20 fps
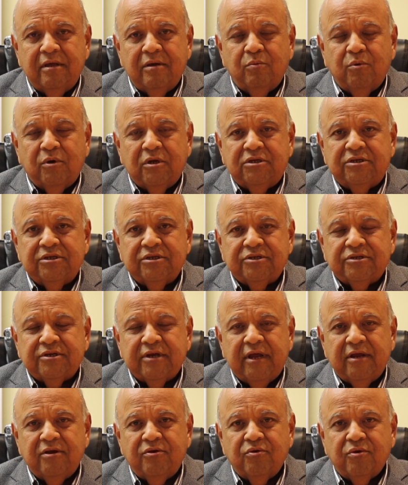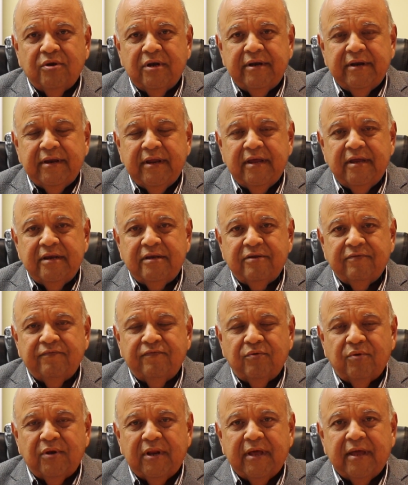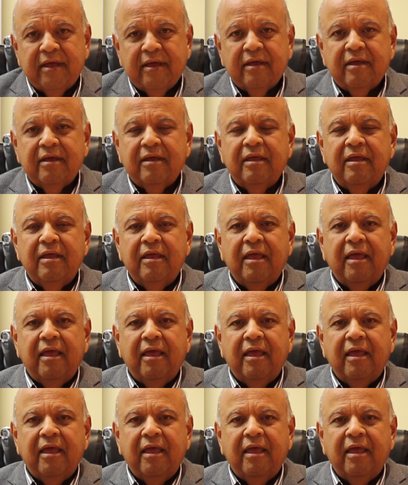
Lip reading: which is trying to create, if you like,